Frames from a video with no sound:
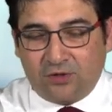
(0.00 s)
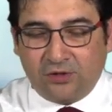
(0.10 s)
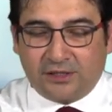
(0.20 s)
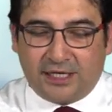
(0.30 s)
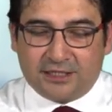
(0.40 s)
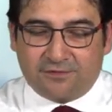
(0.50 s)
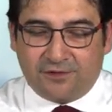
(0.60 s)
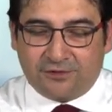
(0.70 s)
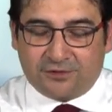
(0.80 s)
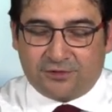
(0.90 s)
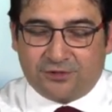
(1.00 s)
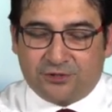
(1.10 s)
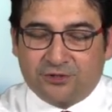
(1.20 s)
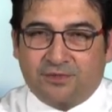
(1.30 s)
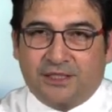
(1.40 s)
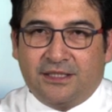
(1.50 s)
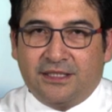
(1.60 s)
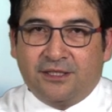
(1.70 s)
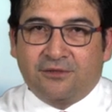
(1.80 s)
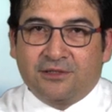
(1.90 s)
all cash flows should be
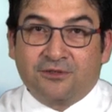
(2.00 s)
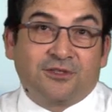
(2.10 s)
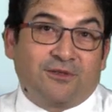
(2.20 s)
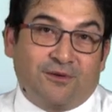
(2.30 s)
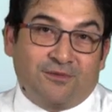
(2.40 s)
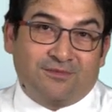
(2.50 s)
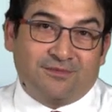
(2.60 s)
equal to 0.